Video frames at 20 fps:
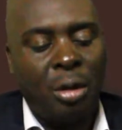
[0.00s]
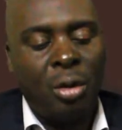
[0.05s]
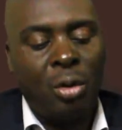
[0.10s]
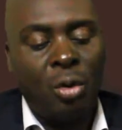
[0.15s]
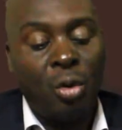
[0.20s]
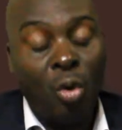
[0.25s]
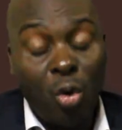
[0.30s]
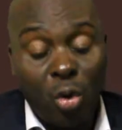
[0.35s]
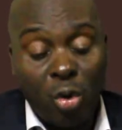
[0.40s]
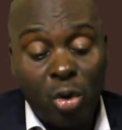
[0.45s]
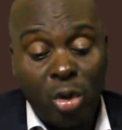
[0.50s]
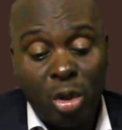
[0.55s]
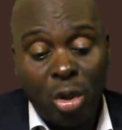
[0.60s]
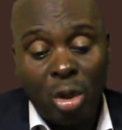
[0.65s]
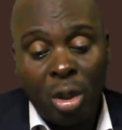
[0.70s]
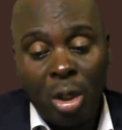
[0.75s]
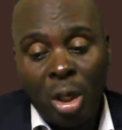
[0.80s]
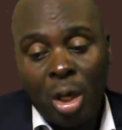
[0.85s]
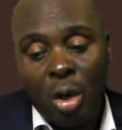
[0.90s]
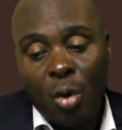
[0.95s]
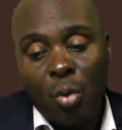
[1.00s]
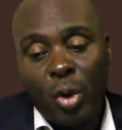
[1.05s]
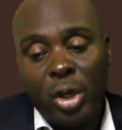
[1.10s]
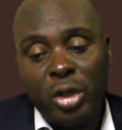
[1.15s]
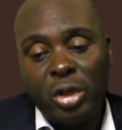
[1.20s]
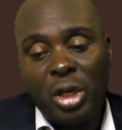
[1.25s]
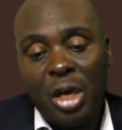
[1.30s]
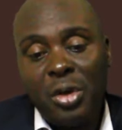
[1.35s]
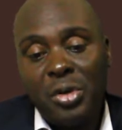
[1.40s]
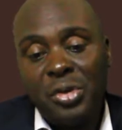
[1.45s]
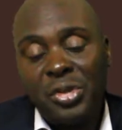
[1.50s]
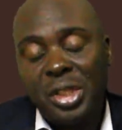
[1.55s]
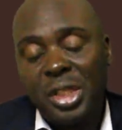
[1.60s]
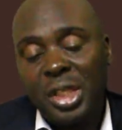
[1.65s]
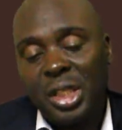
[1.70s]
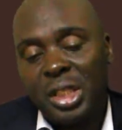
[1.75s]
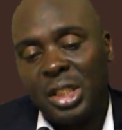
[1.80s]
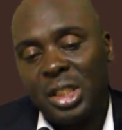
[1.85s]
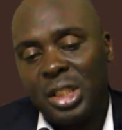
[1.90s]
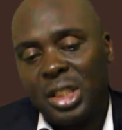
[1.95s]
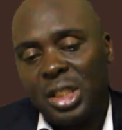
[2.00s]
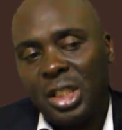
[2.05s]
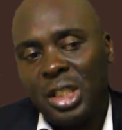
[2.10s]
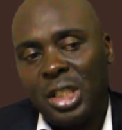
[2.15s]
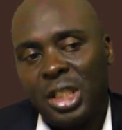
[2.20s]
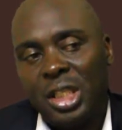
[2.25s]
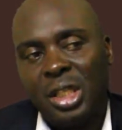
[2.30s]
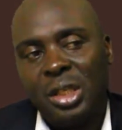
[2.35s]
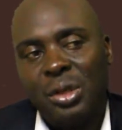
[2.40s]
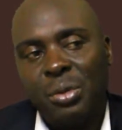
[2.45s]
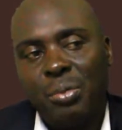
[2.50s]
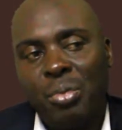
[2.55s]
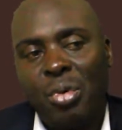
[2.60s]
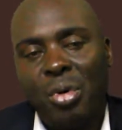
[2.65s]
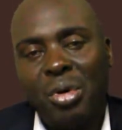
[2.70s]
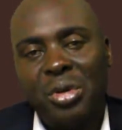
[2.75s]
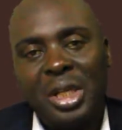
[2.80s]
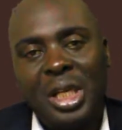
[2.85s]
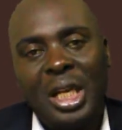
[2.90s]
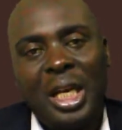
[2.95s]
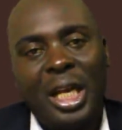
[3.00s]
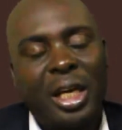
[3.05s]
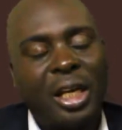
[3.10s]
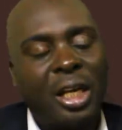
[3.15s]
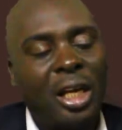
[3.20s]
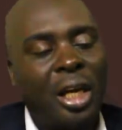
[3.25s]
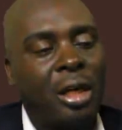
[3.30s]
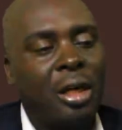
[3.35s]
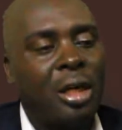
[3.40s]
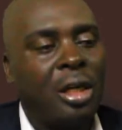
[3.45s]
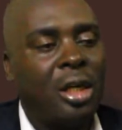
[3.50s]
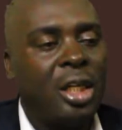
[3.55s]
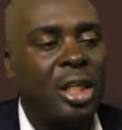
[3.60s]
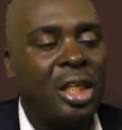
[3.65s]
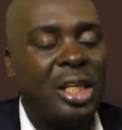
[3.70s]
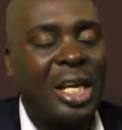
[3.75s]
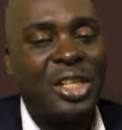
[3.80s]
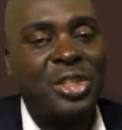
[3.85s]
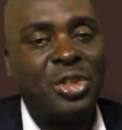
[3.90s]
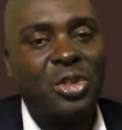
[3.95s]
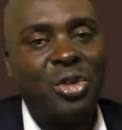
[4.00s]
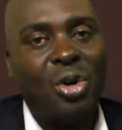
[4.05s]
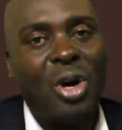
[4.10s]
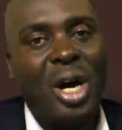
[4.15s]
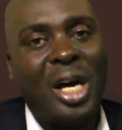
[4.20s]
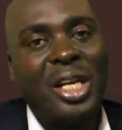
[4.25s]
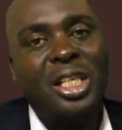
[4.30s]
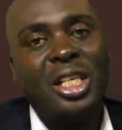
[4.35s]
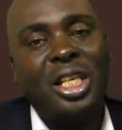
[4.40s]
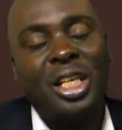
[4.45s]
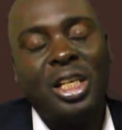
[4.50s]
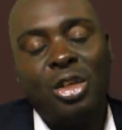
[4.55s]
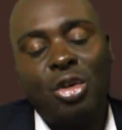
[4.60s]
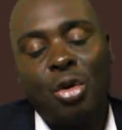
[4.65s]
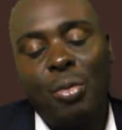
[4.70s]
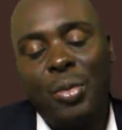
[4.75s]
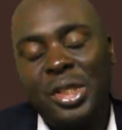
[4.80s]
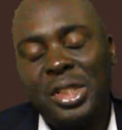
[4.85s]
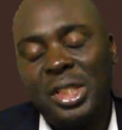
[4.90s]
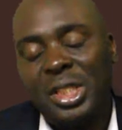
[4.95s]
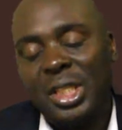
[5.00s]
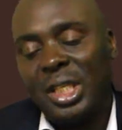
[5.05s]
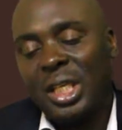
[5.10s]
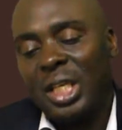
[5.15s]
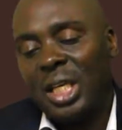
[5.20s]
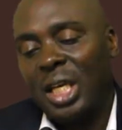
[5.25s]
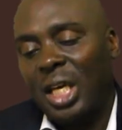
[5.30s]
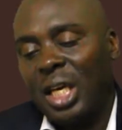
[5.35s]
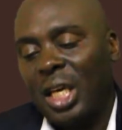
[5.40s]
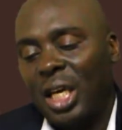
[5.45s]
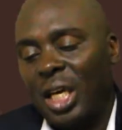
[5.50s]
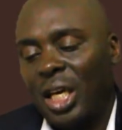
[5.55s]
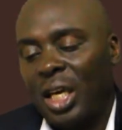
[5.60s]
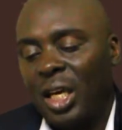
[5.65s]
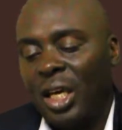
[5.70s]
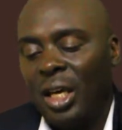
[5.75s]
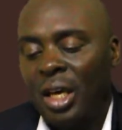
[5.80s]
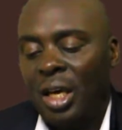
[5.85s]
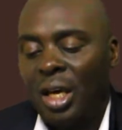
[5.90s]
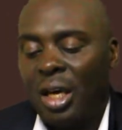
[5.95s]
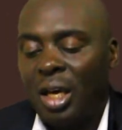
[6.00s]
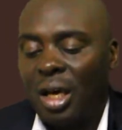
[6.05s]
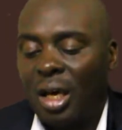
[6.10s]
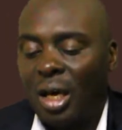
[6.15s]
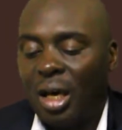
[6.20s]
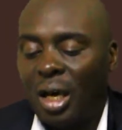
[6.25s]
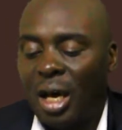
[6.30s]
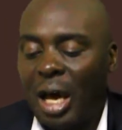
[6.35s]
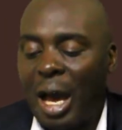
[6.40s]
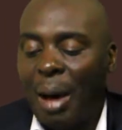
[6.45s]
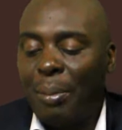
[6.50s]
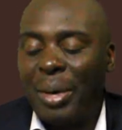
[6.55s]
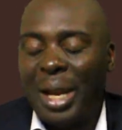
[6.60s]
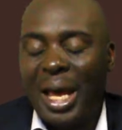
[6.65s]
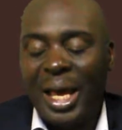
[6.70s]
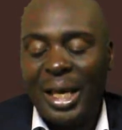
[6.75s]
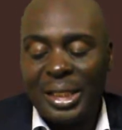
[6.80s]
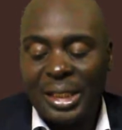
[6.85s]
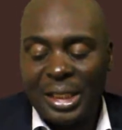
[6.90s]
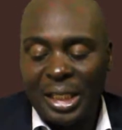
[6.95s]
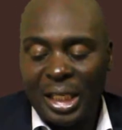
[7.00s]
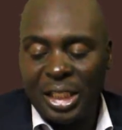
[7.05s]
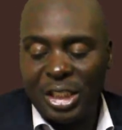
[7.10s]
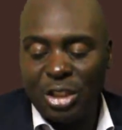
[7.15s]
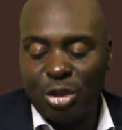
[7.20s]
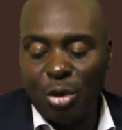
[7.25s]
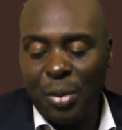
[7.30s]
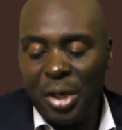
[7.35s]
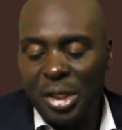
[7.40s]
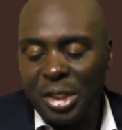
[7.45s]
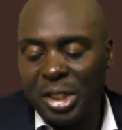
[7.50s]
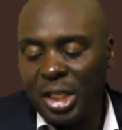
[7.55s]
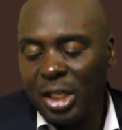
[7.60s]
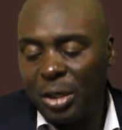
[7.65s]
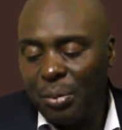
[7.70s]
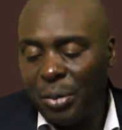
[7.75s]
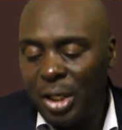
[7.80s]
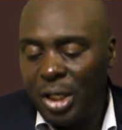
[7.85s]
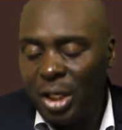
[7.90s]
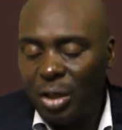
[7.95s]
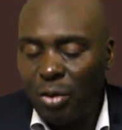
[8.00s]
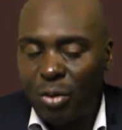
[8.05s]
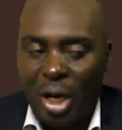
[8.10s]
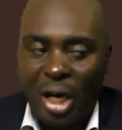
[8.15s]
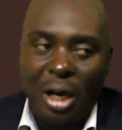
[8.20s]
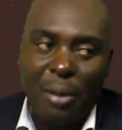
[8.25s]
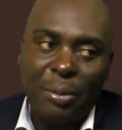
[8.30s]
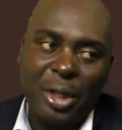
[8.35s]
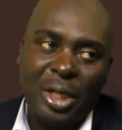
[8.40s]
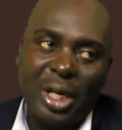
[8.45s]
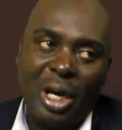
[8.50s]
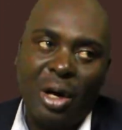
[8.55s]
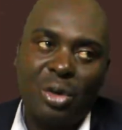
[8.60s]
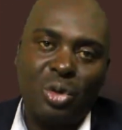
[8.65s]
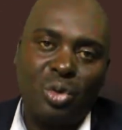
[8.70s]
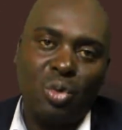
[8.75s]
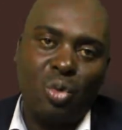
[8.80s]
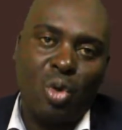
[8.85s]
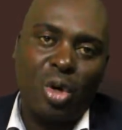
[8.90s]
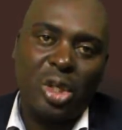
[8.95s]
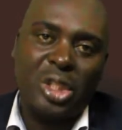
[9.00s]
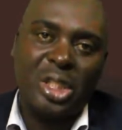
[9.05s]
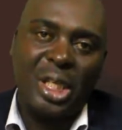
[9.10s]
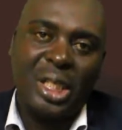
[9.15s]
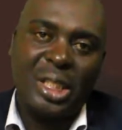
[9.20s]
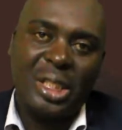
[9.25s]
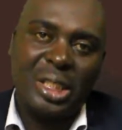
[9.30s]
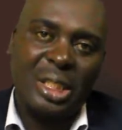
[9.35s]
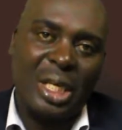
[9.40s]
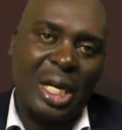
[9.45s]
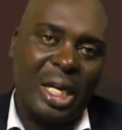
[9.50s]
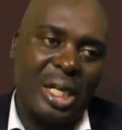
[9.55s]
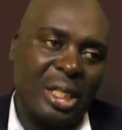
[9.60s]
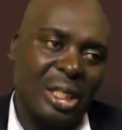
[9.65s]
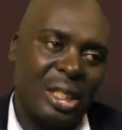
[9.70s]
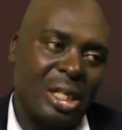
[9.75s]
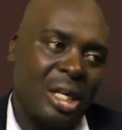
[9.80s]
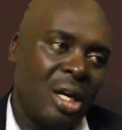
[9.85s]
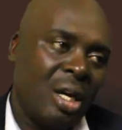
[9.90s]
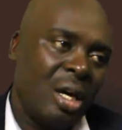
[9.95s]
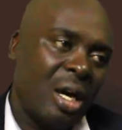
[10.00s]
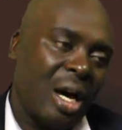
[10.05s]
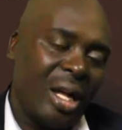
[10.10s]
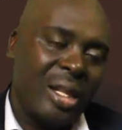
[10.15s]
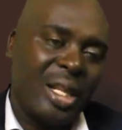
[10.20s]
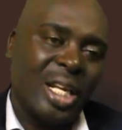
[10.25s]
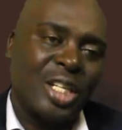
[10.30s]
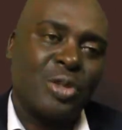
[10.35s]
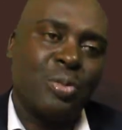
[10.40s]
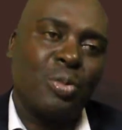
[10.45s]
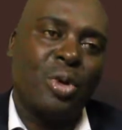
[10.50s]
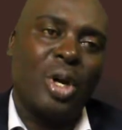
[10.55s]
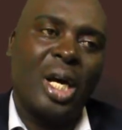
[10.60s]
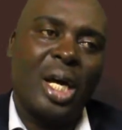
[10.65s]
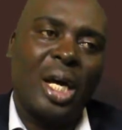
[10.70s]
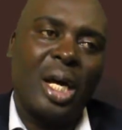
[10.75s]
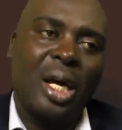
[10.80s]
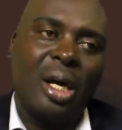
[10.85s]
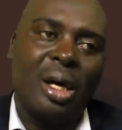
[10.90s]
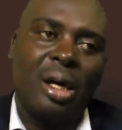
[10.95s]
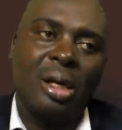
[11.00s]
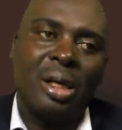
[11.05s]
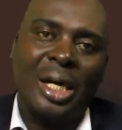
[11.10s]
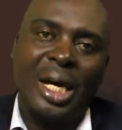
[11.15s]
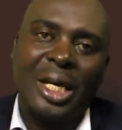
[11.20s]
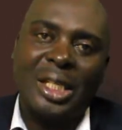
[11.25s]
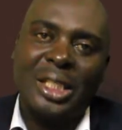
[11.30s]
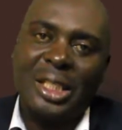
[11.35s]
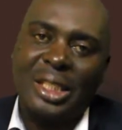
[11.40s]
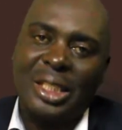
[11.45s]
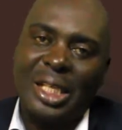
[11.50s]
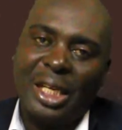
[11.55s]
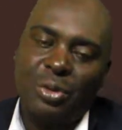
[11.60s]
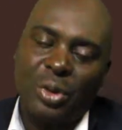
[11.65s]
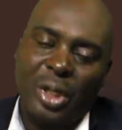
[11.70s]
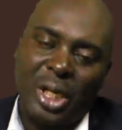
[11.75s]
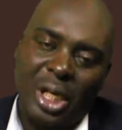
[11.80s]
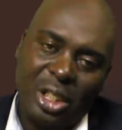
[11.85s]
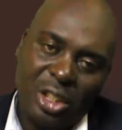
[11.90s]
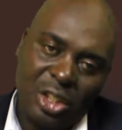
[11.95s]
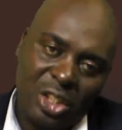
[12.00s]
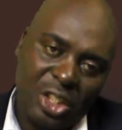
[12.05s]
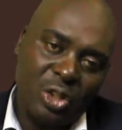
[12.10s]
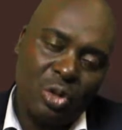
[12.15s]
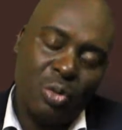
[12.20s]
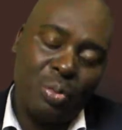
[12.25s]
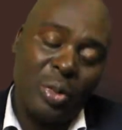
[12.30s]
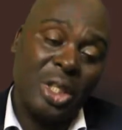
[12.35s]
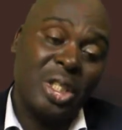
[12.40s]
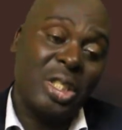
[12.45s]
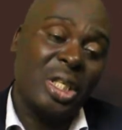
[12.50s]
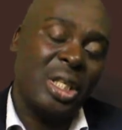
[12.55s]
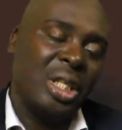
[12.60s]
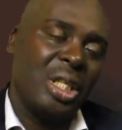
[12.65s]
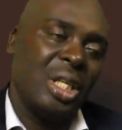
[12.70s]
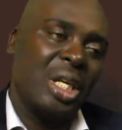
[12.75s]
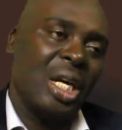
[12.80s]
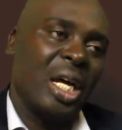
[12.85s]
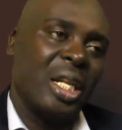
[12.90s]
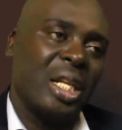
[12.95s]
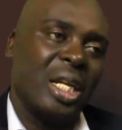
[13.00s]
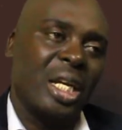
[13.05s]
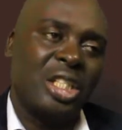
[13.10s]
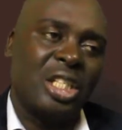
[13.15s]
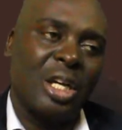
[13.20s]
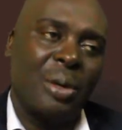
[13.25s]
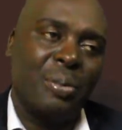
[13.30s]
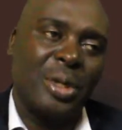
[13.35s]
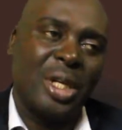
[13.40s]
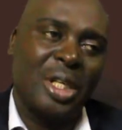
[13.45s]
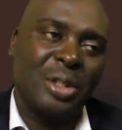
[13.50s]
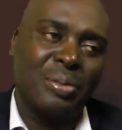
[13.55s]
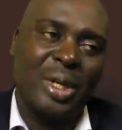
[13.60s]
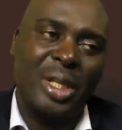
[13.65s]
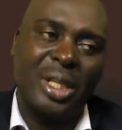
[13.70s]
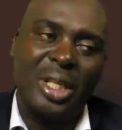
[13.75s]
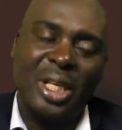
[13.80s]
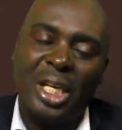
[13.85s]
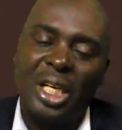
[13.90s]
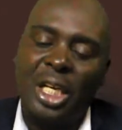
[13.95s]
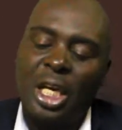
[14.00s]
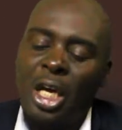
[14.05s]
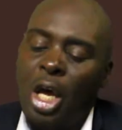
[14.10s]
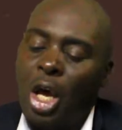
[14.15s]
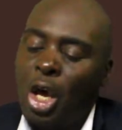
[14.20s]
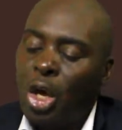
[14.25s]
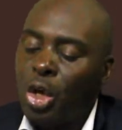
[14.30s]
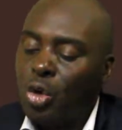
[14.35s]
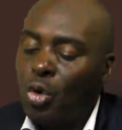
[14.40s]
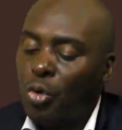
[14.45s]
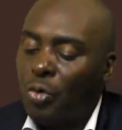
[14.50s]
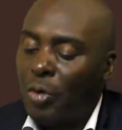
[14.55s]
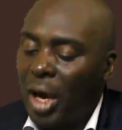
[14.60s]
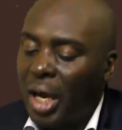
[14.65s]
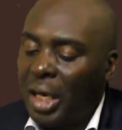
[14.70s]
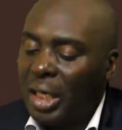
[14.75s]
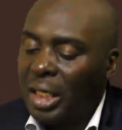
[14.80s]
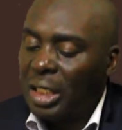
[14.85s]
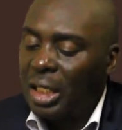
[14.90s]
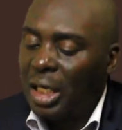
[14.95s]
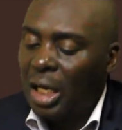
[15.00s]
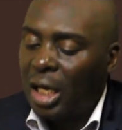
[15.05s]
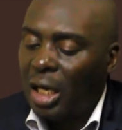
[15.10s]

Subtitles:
good when you're using it in both industrial and domestic appliances. Domestic meaning we're coming down to watches and other smaller gadgets that we can still mention in the other chapters. But then you find